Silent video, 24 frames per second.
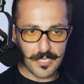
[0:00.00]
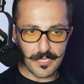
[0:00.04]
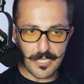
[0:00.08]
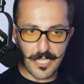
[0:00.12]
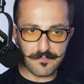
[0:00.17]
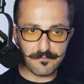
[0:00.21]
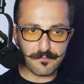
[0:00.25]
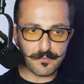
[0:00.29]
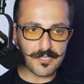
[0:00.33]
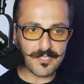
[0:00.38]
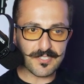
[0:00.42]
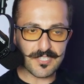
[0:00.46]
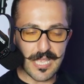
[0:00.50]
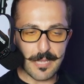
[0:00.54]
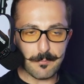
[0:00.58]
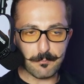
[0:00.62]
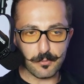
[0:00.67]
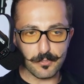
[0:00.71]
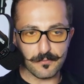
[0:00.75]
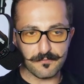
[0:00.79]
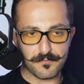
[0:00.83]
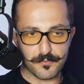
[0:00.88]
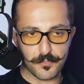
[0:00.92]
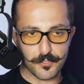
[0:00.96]
like for
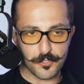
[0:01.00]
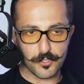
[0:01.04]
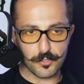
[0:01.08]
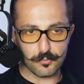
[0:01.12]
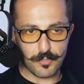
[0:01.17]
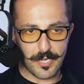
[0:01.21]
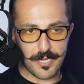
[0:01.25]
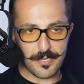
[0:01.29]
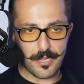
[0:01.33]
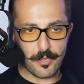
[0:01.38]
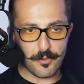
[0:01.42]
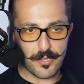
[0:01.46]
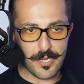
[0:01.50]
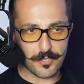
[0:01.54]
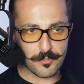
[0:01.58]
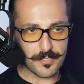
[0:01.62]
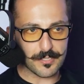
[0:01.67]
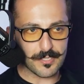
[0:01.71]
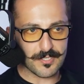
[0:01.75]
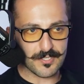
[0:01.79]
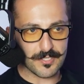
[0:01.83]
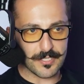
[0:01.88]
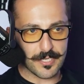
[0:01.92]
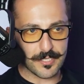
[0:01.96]
example, for you right now,
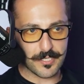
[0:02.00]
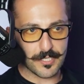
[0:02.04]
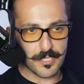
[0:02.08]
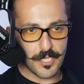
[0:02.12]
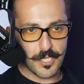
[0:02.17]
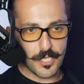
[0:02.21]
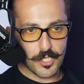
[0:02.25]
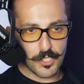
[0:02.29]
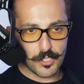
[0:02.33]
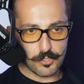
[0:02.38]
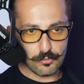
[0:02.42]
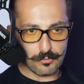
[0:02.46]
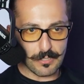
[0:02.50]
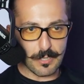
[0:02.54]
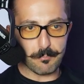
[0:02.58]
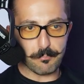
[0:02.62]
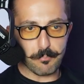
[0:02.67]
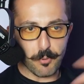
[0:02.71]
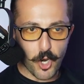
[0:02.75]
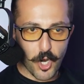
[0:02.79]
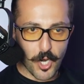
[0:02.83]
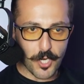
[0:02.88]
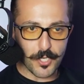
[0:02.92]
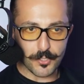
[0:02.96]
Aaron, it's like you're a
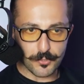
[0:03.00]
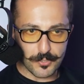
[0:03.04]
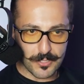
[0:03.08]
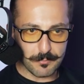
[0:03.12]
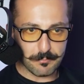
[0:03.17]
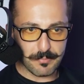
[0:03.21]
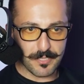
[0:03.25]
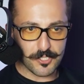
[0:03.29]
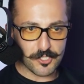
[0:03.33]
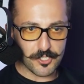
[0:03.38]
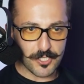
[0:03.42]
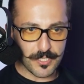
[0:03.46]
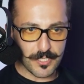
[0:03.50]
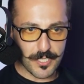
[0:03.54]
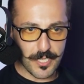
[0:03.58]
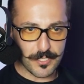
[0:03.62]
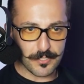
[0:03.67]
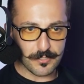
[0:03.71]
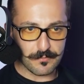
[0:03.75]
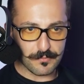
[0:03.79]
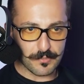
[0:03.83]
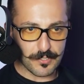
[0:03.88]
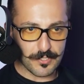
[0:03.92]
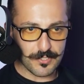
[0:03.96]
partner in
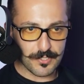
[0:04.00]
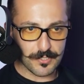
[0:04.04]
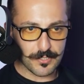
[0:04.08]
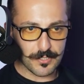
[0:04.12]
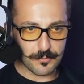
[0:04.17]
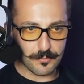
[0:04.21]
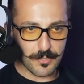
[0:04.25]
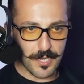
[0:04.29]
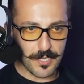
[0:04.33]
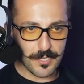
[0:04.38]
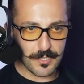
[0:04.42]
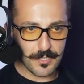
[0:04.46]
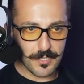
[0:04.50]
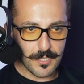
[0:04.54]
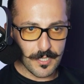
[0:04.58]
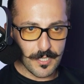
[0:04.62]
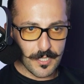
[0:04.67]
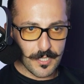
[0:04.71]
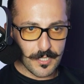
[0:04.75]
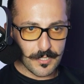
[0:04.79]
BJK University, right?